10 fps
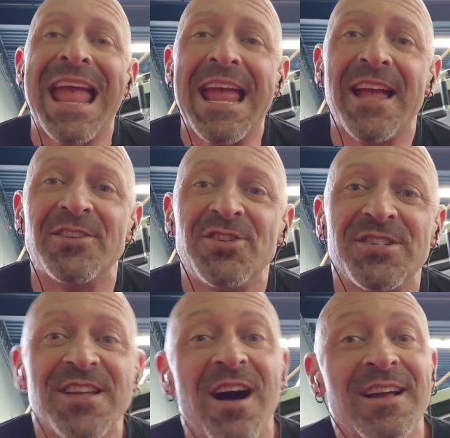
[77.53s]
And
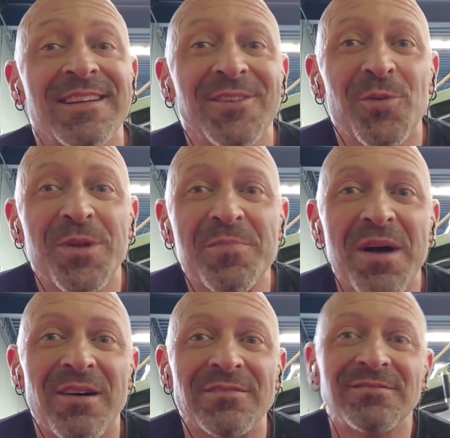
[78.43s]
she's talking a little bit
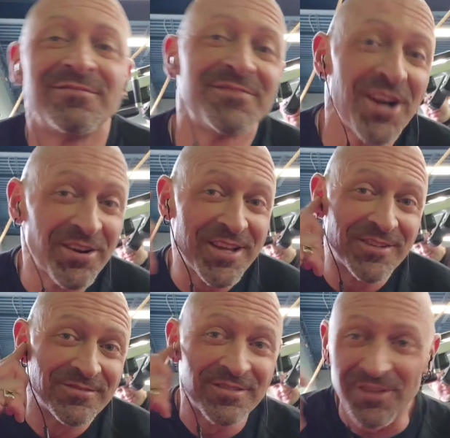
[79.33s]
about
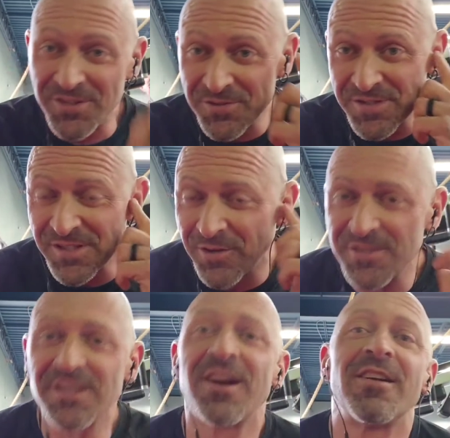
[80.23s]
cardio, the do's and
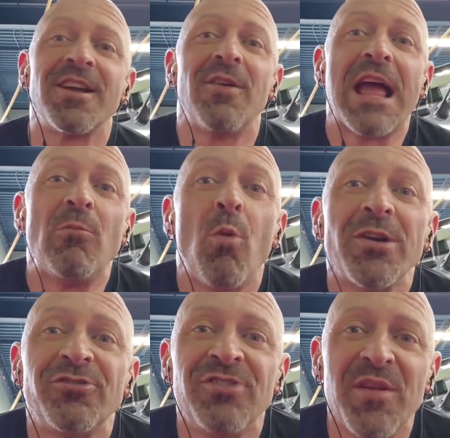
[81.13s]
don'ts of cardio, and
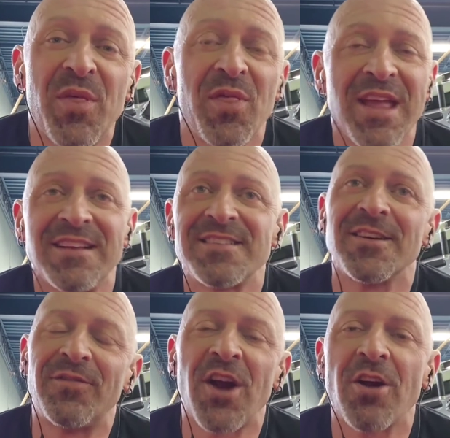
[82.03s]
what she thinks
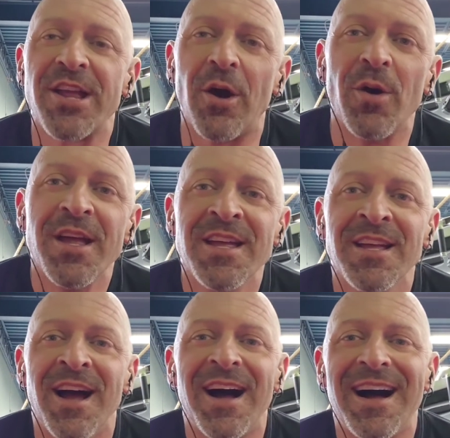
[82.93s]
of cardio.
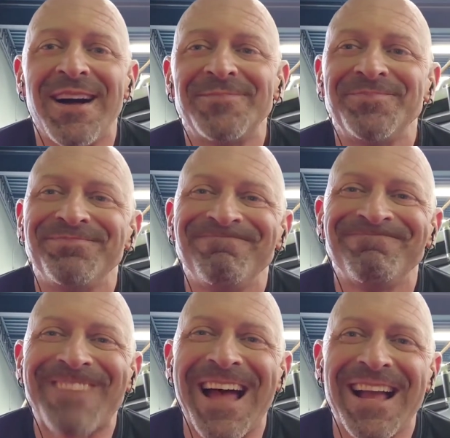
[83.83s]
Uh,
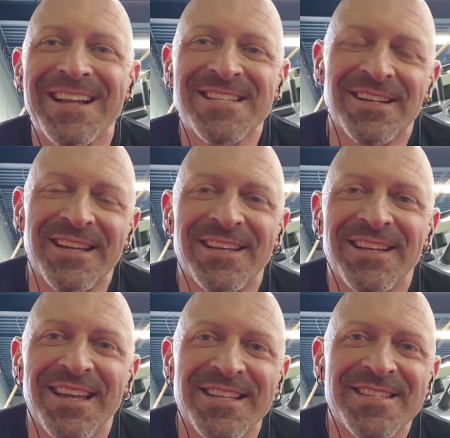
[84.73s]
I gotta tell you,
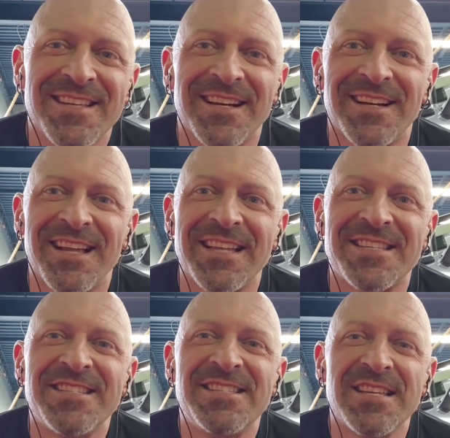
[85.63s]
it's, uh,
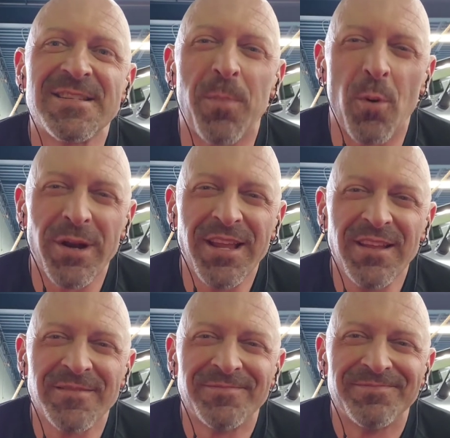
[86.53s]
it's disappointing.